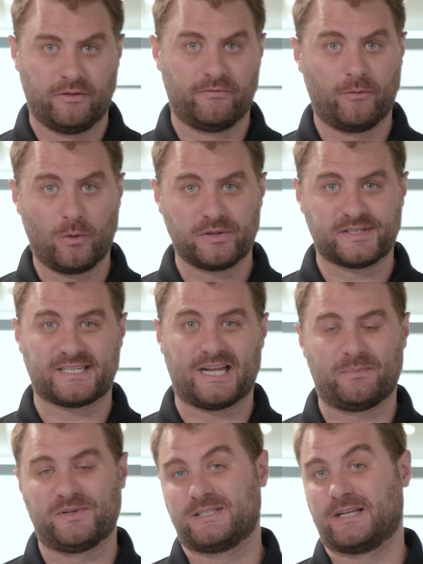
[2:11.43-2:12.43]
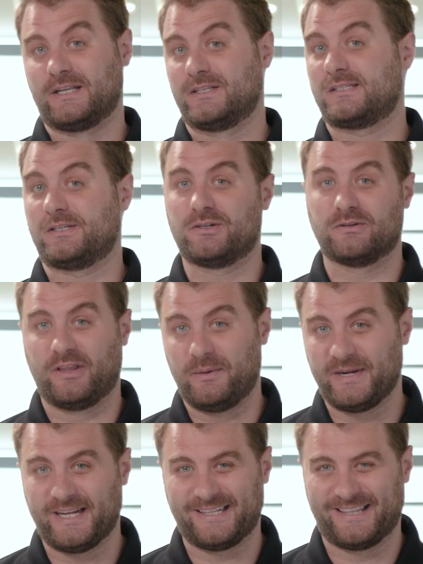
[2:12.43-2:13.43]
The fourth step is to consider
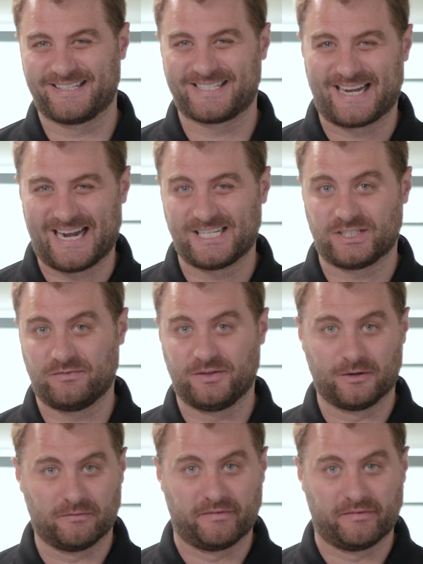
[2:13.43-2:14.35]
limiting the size of your